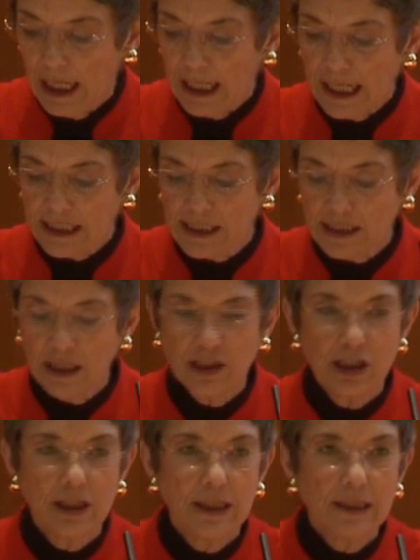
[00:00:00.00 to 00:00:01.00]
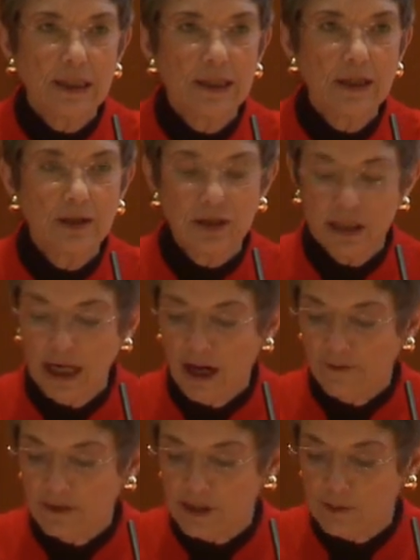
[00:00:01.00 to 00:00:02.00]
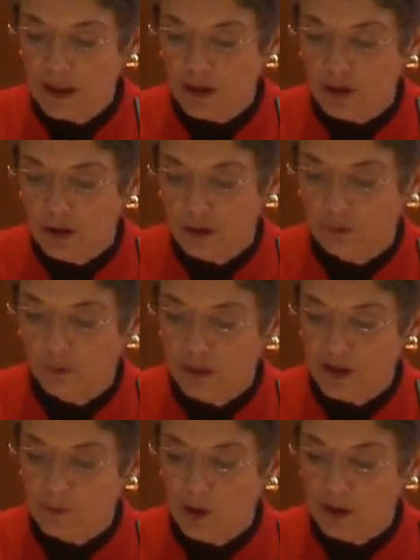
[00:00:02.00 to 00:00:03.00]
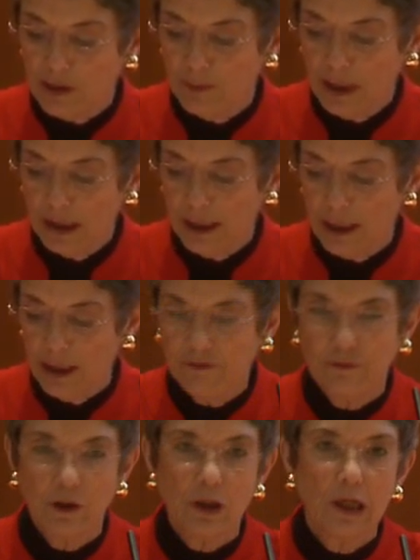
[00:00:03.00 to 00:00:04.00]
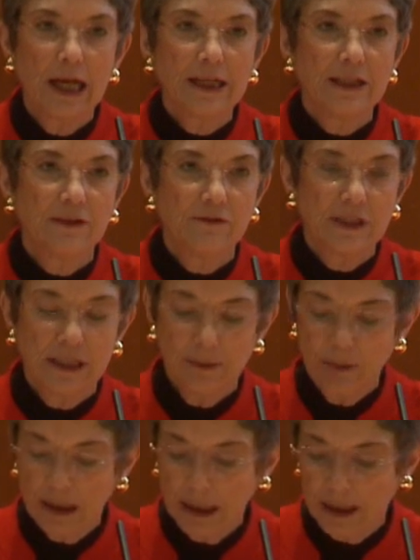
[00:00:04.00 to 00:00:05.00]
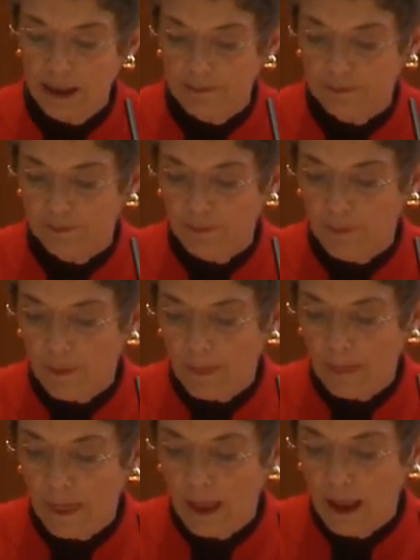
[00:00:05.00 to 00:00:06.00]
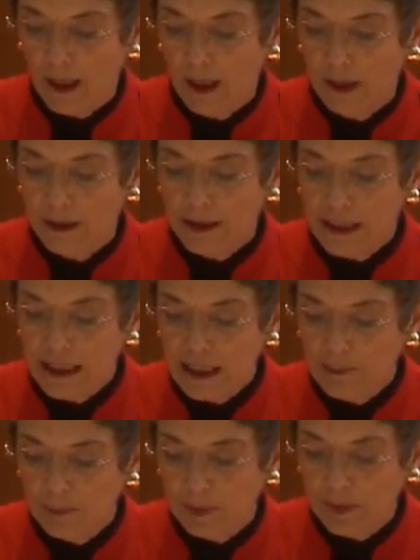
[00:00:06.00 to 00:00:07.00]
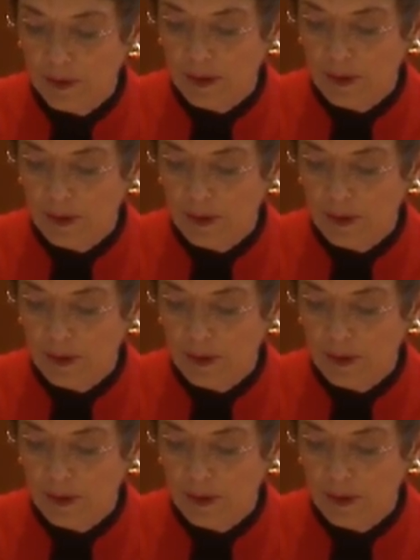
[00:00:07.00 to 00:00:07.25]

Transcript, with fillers: And as such, its leaders have a special responsibility for collective stability. The deep